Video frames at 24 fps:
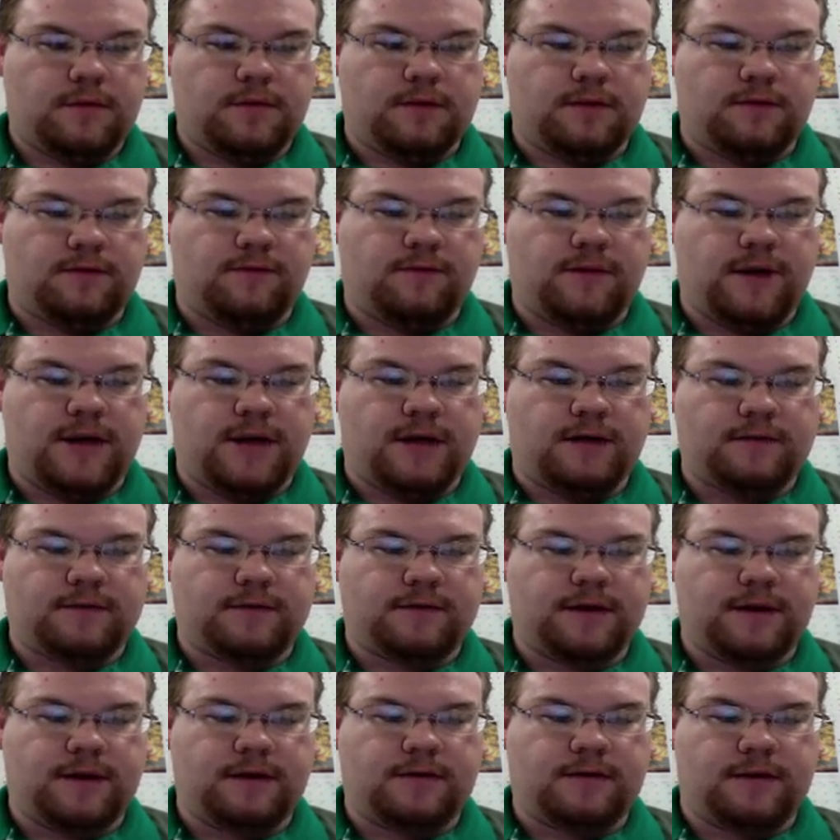the file
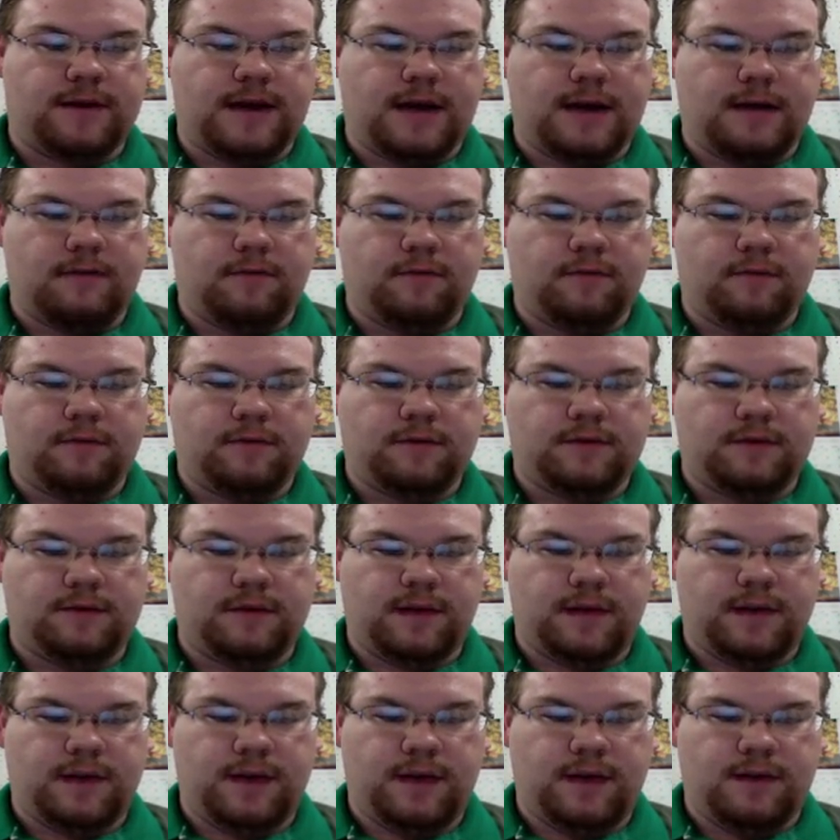size down
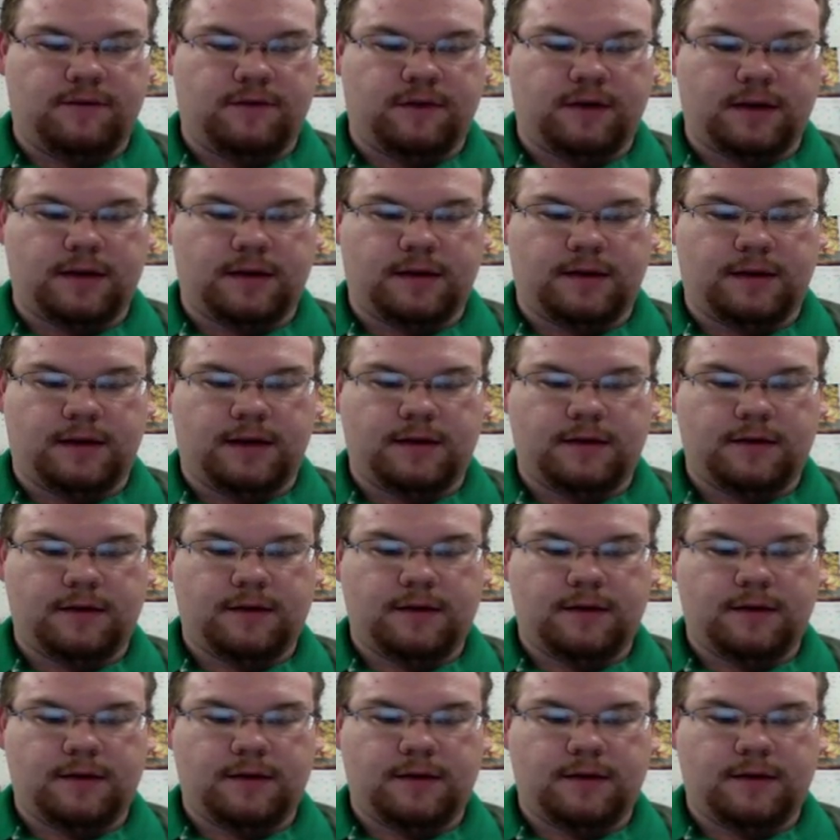significantly.